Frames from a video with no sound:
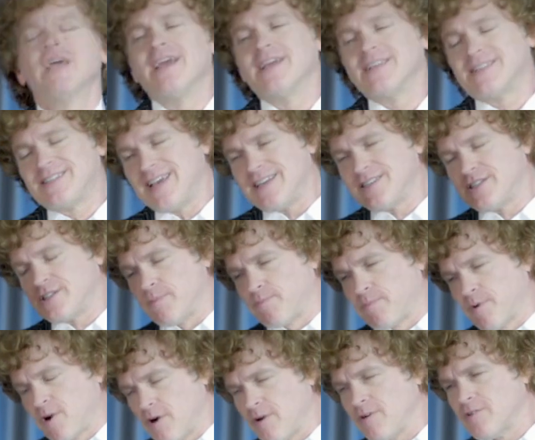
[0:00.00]
It says the
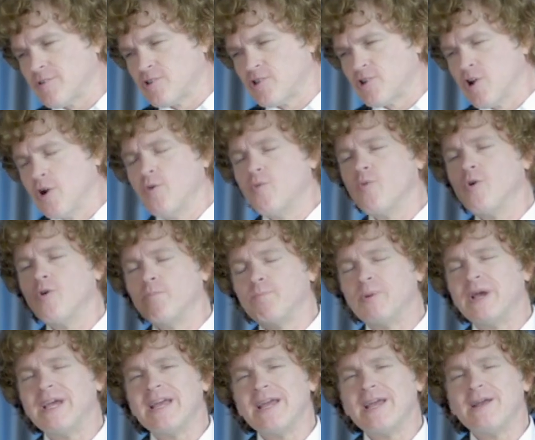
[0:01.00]
curse will
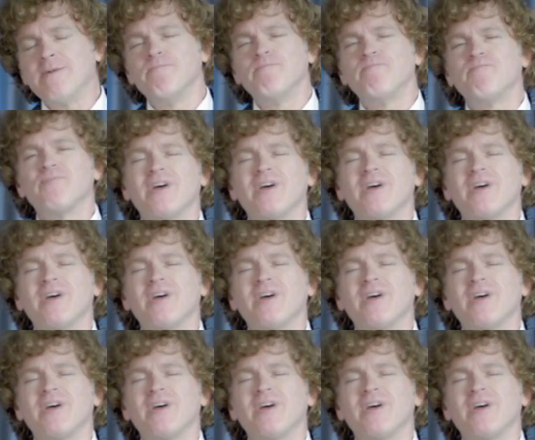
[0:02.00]
be